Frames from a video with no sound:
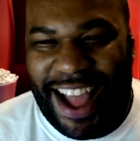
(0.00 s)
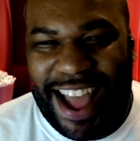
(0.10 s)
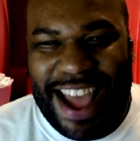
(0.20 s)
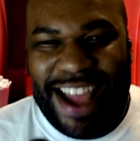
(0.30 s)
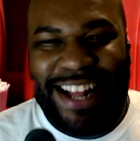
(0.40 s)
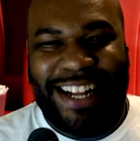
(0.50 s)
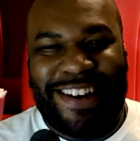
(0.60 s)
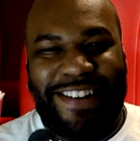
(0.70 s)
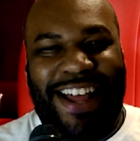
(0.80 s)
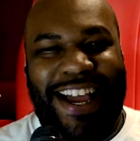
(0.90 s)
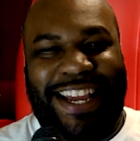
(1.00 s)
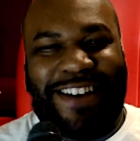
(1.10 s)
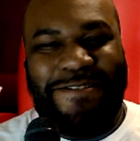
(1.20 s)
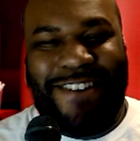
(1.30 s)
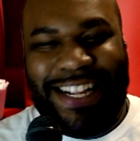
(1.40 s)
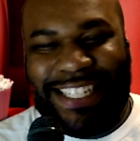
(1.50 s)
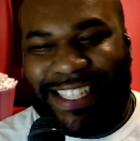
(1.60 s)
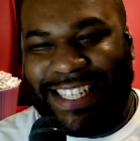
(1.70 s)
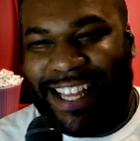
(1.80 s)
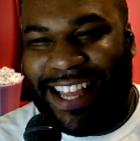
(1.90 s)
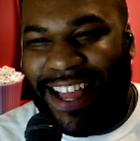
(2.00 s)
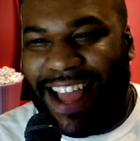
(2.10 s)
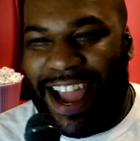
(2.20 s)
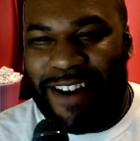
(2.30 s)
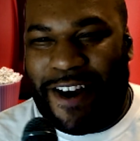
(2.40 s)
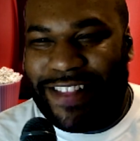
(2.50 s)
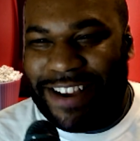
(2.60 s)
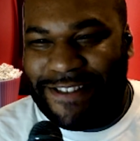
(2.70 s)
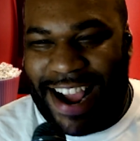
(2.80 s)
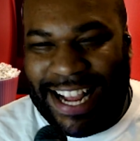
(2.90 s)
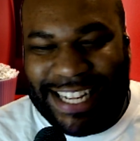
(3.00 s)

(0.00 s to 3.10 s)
And you're like, what? Are they right?